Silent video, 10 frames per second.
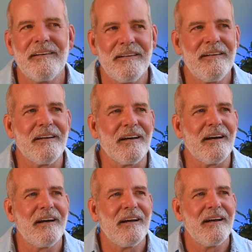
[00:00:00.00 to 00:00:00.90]
Yeah.
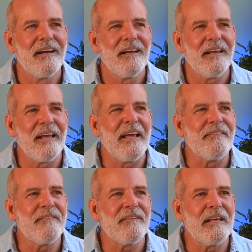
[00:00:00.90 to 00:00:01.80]

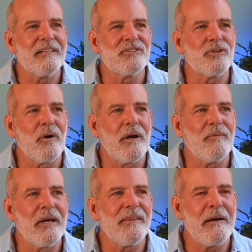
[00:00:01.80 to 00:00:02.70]
And
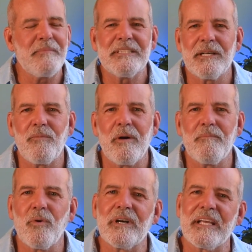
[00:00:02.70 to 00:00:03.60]
that means I want
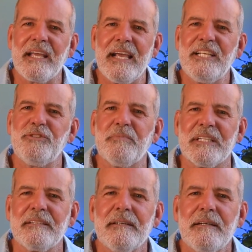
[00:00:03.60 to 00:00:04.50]
more engagement.